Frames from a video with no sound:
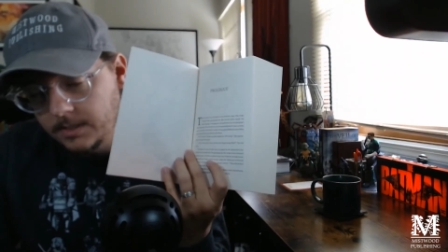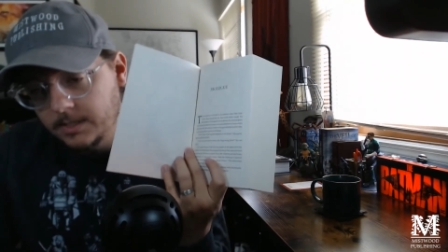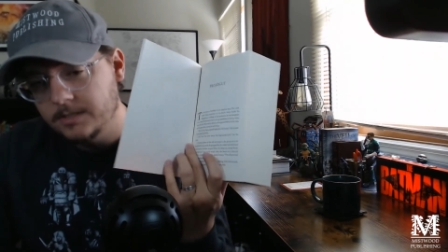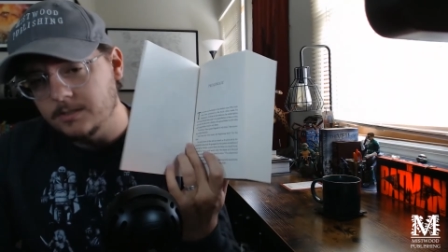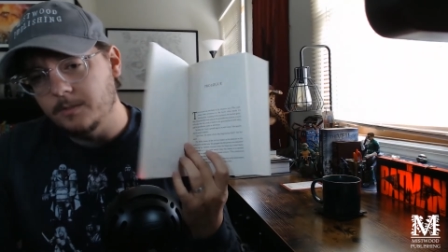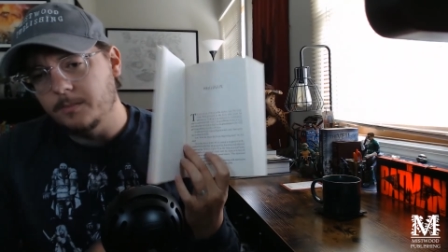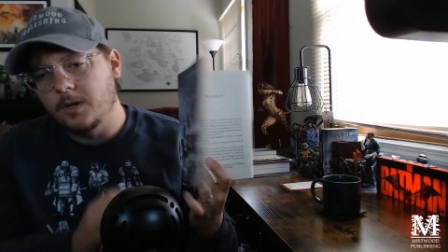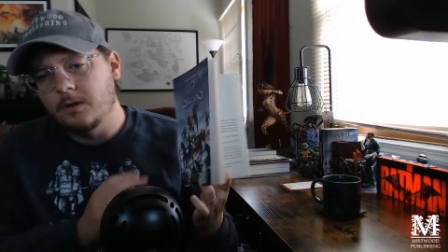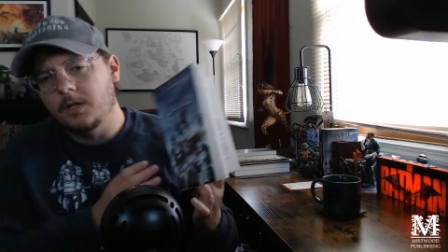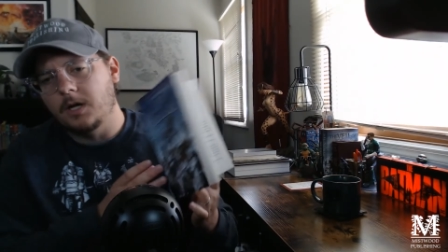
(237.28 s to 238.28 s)
So the
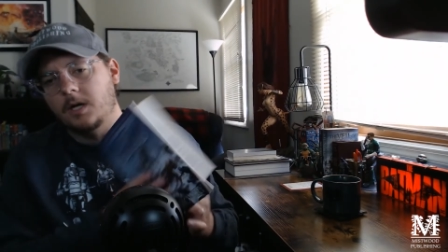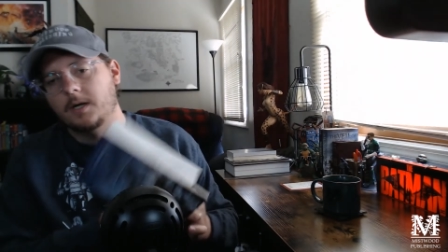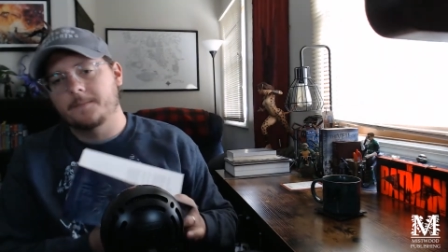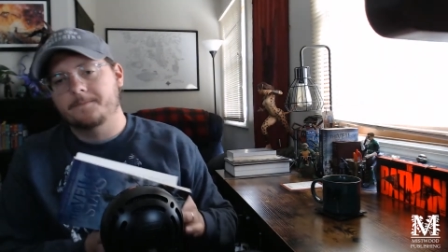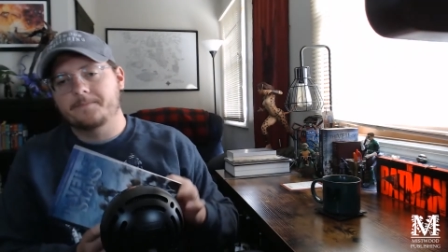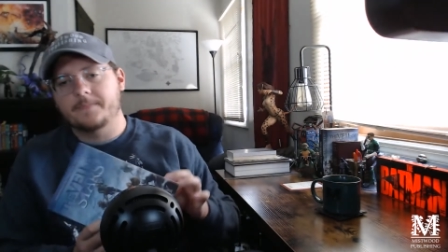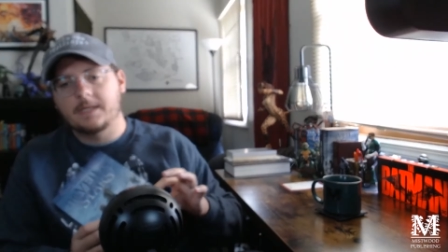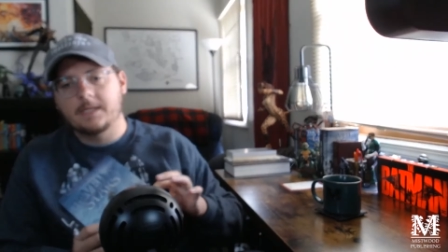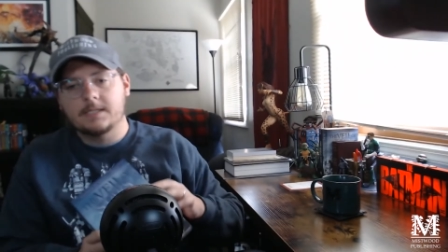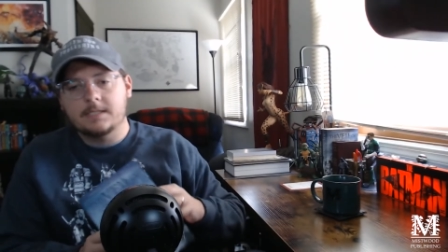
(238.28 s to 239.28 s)
prologue
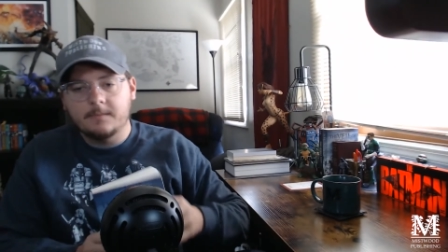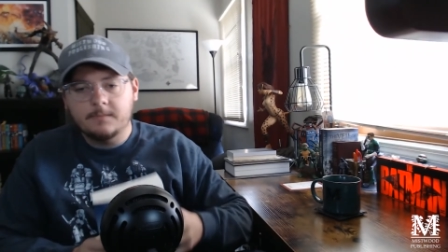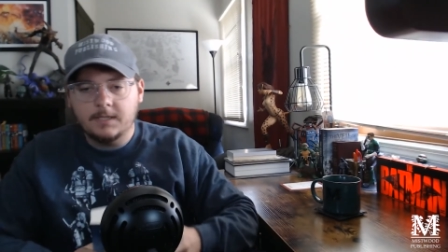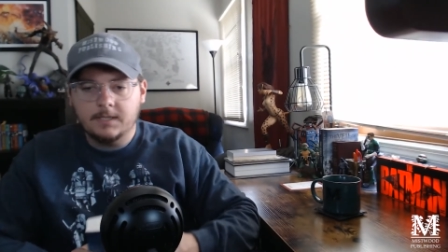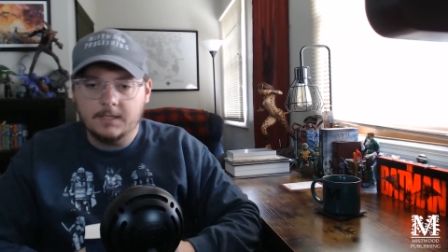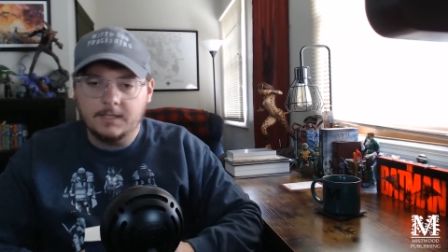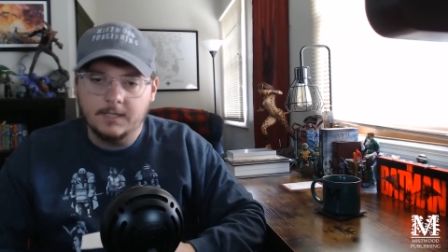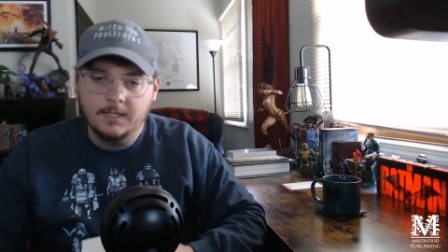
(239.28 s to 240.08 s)
is something that